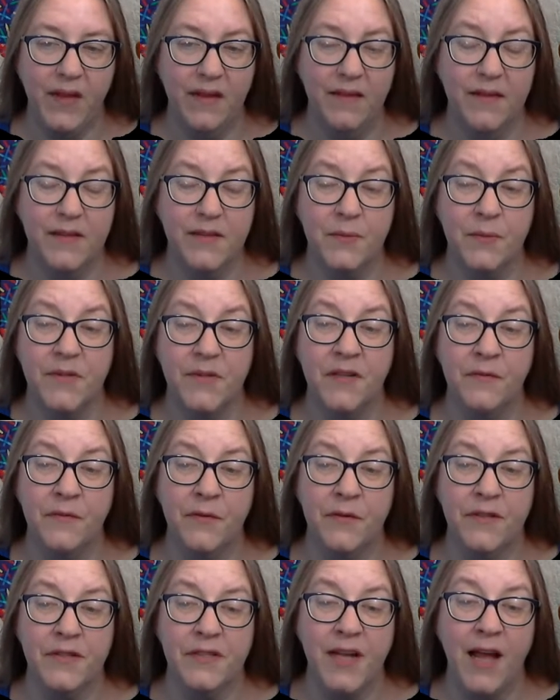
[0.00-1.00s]
This was the
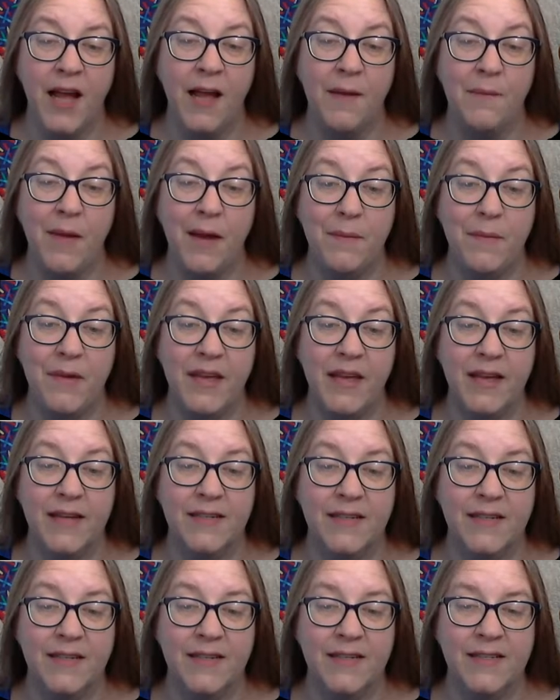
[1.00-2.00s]
first time I began
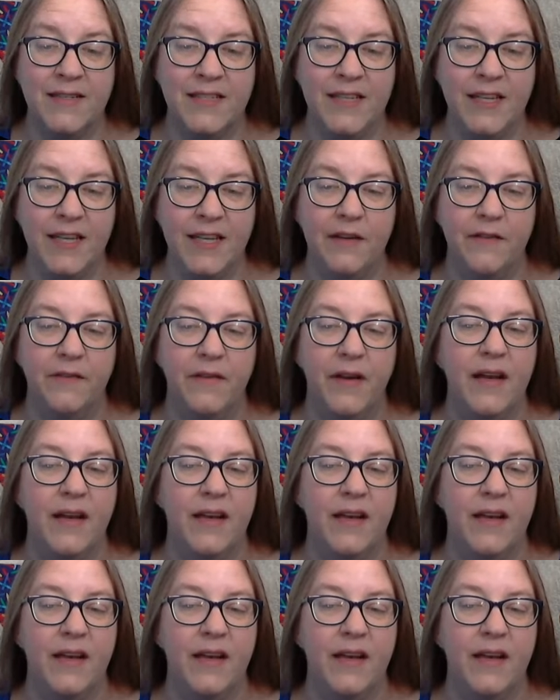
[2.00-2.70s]
to conceive